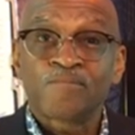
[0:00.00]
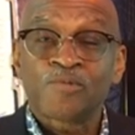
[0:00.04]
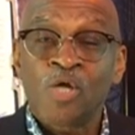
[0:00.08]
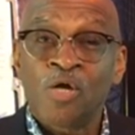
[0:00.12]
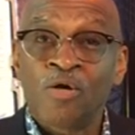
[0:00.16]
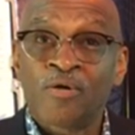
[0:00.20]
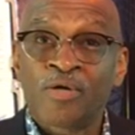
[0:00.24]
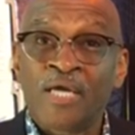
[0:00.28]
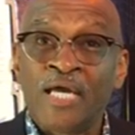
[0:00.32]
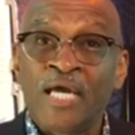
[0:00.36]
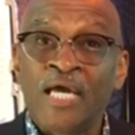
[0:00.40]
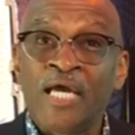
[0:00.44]

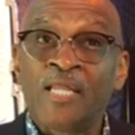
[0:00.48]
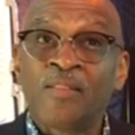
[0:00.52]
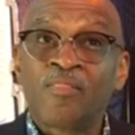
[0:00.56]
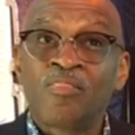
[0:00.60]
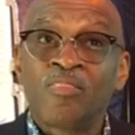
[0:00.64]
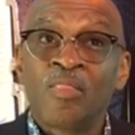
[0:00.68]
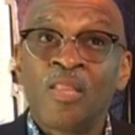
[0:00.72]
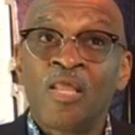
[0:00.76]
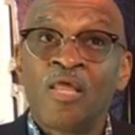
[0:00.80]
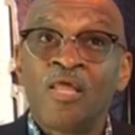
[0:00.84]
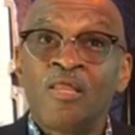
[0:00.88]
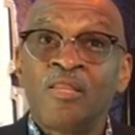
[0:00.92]
Okay?
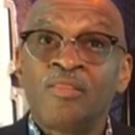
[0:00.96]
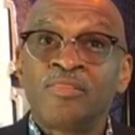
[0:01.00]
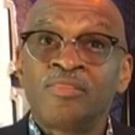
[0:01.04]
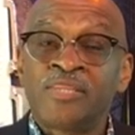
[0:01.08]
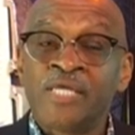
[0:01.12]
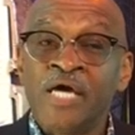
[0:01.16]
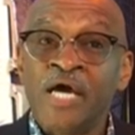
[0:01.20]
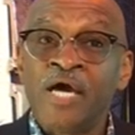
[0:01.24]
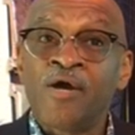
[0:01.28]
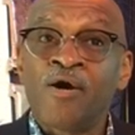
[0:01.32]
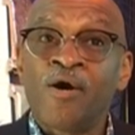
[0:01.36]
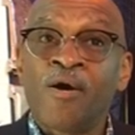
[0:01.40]

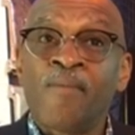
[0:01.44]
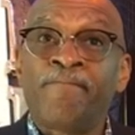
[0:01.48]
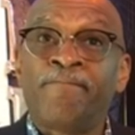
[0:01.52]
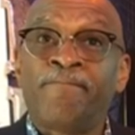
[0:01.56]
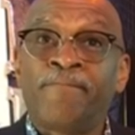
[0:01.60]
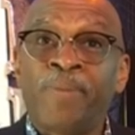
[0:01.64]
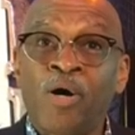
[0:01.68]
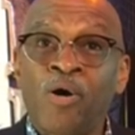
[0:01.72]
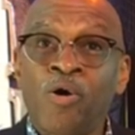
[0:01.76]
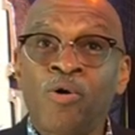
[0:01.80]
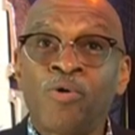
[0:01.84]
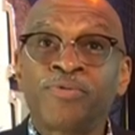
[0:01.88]
They are
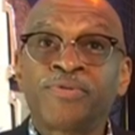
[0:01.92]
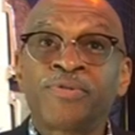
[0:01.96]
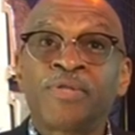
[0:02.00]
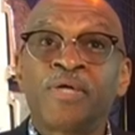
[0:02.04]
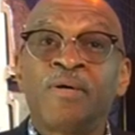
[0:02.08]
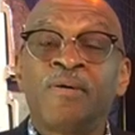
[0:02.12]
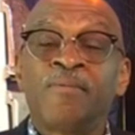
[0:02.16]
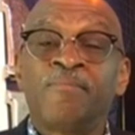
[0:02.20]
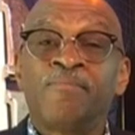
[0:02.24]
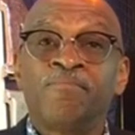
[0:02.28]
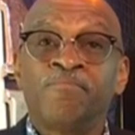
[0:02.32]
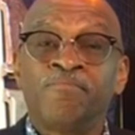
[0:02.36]
both
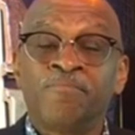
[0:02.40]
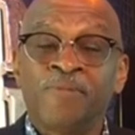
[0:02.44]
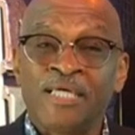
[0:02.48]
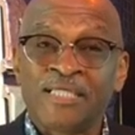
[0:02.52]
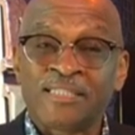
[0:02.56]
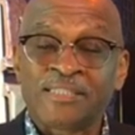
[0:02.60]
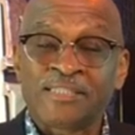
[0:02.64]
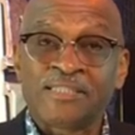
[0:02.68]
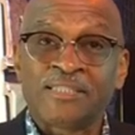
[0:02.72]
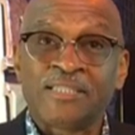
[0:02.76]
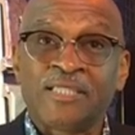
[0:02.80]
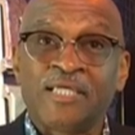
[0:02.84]

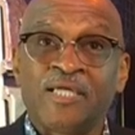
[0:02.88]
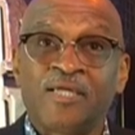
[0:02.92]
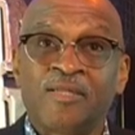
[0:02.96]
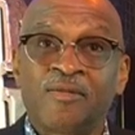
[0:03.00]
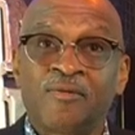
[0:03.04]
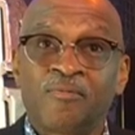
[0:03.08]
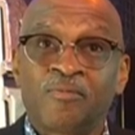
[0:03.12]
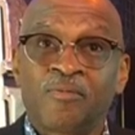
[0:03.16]
missing.